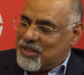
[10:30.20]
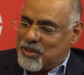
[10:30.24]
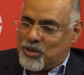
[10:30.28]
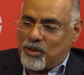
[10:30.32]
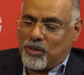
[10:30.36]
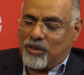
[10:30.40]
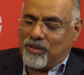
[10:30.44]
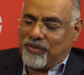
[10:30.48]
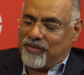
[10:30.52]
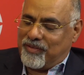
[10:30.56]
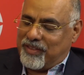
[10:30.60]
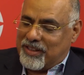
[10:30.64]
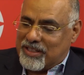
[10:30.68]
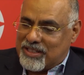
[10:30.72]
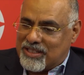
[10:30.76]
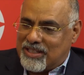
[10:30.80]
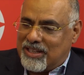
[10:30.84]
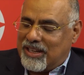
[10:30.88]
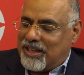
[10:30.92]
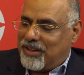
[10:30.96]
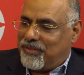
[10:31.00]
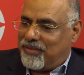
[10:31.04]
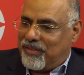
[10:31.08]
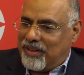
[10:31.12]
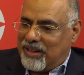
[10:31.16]
So
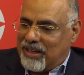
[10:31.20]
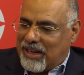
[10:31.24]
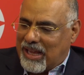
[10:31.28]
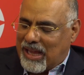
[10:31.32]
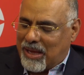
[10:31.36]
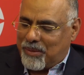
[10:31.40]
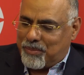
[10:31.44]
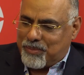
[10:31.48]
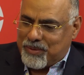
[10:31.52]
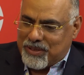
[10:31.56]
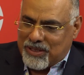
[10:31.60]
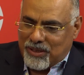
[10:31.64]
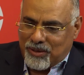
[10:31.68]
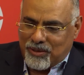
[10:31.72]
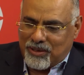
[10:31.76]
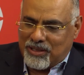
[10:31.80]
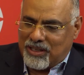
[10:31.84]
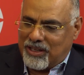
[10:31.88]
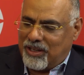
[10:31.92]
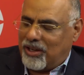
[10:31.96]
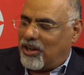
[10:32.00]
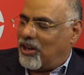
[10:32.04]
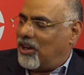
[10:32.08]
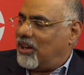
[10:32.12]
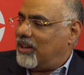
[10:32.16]
firstly, I feel
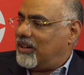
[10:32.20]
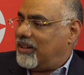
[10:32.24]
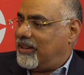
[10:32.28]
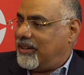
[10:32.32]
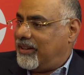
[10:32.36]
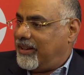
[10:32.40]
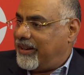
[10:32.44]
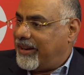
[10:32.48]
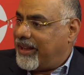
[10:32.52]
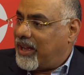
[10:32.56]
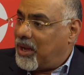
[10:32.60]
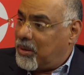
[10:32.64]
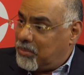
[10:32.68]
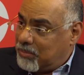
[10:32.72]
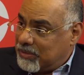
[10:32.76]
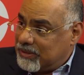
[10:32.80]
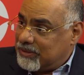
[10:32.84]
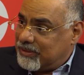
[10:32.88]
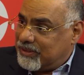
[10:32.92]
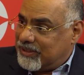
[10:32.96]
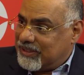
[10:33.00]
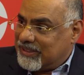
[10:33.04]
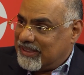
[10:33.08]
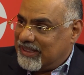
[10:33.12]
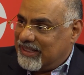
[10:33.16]
absolutely honored and
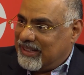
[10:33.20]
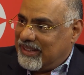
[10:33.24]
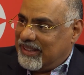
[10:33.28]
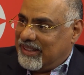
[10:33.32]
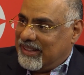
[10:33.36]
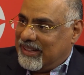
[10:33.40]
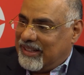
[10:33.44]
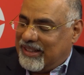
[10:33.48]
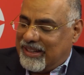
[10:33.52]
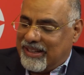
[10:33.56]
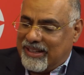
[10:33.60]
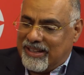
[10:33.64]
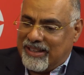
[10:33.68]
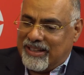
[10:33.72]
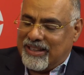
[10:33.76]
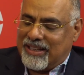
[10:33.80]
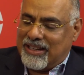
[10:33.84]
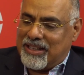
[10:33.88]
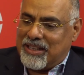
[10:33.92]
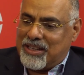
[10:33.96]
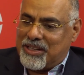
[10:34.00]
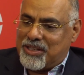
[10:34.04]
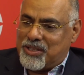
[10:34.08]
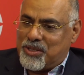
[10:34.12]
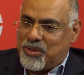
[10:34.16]
humbled
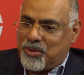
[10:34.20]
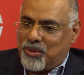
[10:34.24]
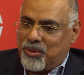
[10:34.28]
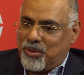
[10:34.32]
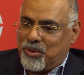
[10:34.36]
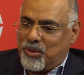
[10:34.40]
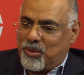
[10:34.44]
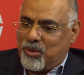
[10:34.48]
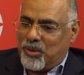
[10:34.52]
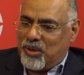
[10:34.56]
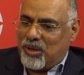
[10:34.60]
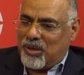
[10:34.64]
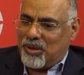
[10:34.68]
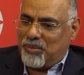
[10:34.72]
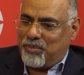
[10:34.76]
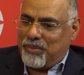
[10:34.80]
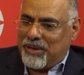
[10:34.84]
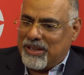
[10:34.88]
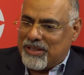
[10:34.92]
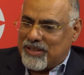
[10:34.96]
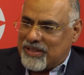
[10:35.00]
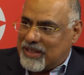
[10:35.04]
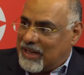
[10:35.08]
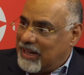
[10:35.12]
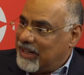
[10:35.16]
to
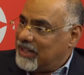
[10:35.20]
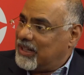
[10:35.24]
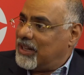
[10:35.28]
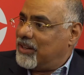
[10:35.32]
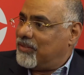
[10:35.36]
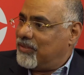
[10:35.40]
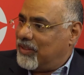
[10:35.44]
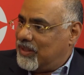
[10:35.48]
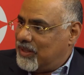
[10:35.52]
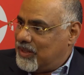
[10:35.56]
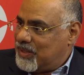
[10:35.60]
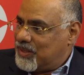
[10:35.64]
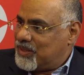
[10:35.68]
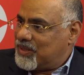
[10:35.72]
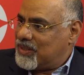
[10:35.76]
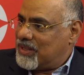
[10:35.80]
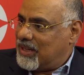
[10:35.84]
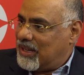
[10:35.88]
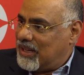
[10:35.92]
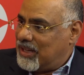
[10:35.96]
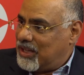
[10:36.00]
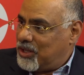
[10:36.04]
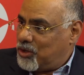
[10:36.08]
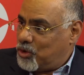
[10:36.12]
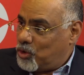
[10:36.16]
be selected for
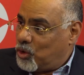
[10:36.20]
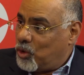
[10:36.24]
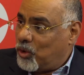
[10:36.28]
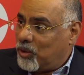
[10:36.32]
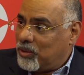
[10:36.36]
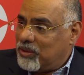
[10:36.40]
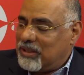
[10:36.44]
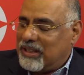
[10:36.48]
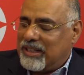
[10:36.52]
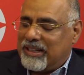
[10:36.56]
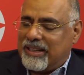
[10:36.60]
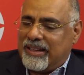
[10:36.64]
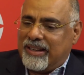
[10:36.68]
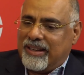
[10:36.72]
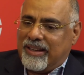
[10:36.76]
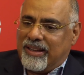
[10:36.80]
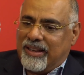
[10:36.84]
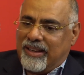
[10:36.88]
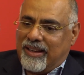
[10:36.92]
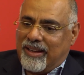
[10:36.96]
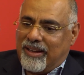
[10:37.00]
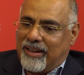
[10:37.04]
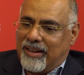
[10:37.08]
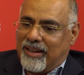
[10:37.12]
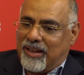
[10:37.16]
this role,
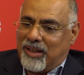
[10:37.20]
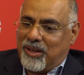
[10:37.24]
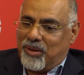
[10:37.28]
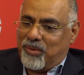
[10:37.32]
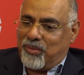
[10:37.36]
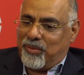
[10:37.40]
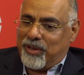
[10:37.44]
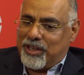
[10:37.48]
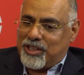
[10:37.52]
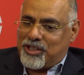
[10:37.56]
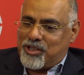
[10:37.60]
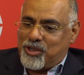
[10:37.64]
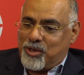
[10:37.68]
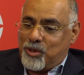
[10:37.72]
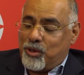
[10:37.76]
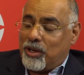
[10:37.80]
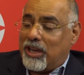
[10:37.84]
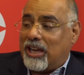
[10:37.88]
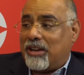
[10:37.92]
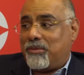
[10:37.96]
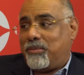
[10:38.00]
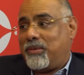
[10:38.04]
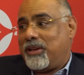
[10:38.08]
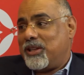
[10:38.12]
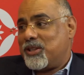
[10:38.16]
which
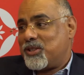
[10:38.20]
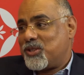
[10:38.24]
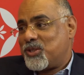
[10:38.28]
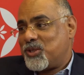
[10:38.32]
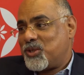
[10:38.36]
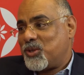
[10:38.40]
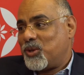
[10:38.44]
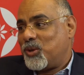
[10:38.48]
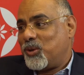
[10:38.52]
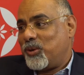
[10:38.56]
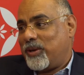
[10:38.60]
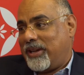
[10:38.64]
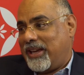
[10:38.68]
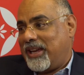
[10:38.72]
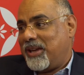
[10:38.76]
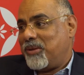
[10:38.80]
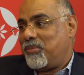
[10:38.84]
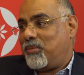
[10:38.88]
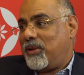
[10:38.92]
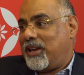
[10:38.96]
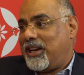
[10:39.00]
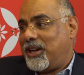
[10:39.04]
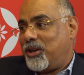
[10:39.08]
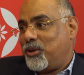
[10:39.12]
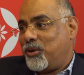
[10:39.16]
you have been so
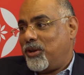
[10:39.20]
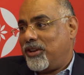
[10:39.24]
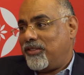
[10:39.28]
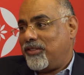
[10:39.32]
ably